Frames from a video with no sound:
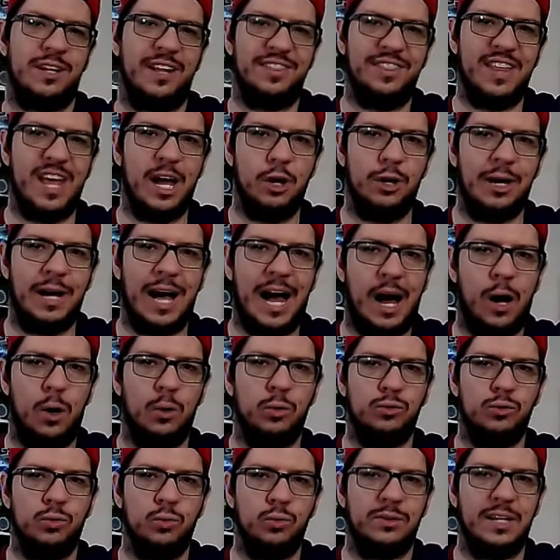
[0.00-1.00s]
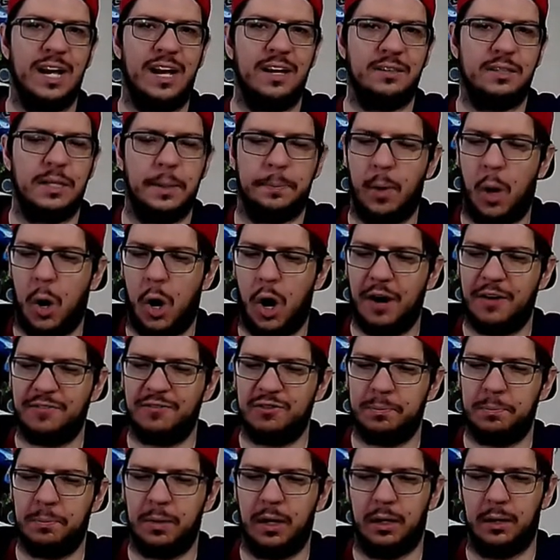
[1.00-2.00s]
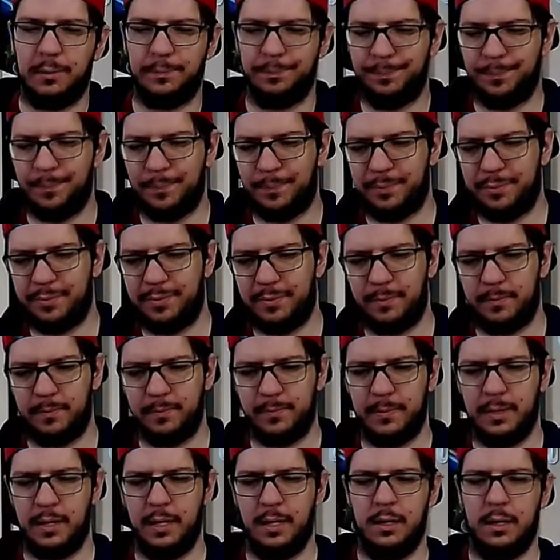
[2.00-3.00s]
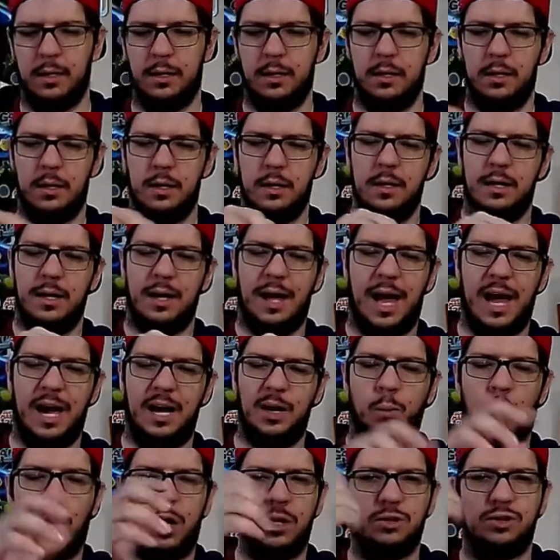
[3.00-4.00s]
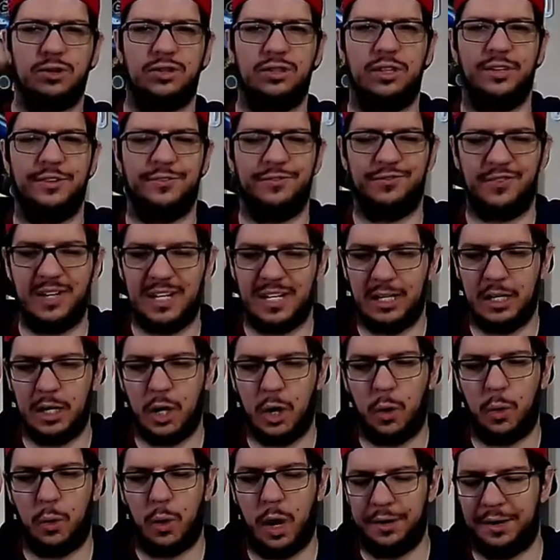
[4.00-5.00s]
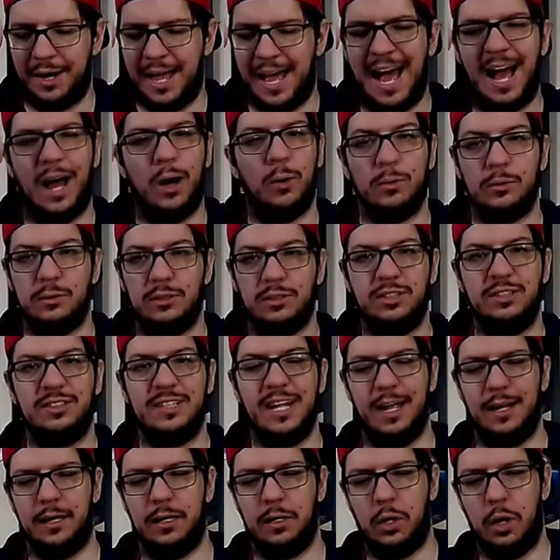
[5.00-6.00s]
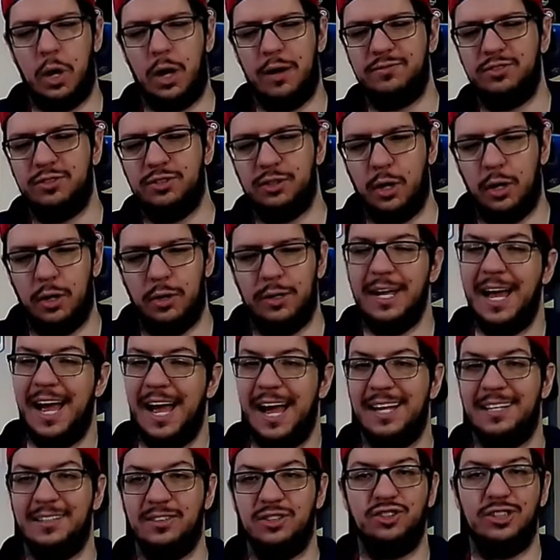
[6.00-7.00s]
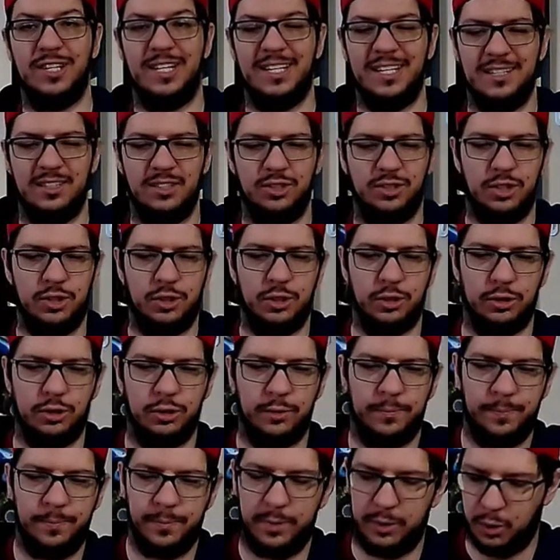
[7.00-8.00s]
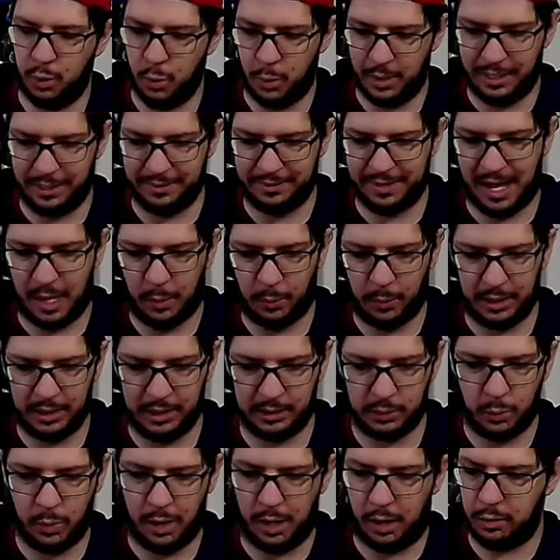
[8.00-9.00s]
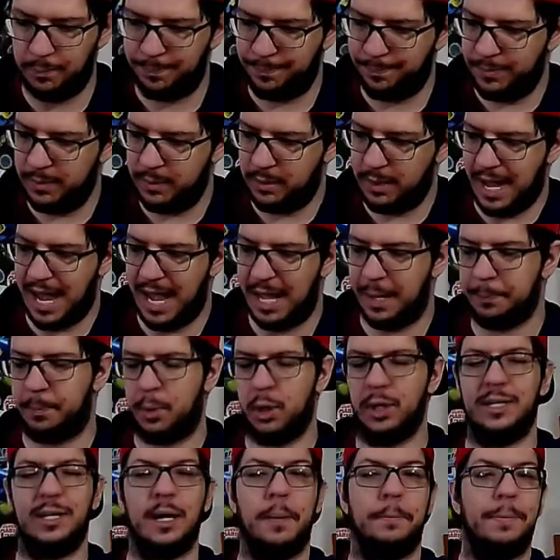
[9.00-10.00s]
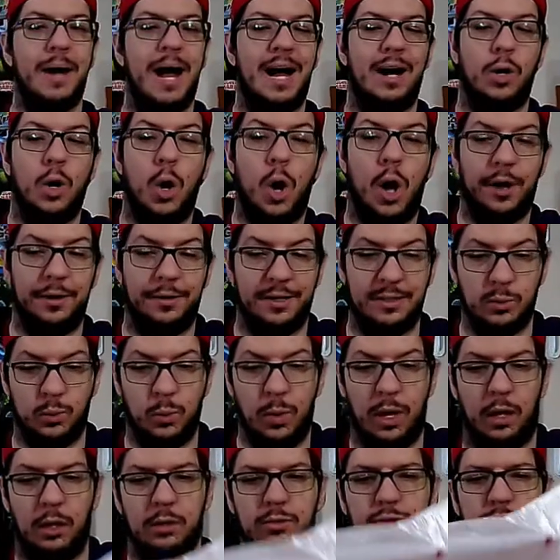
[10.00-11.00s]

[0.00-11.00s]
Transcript: in there how you take them off, but I watched the video on how it's taken off, so, and it's easier doing it that way as well, and putting it back on as well,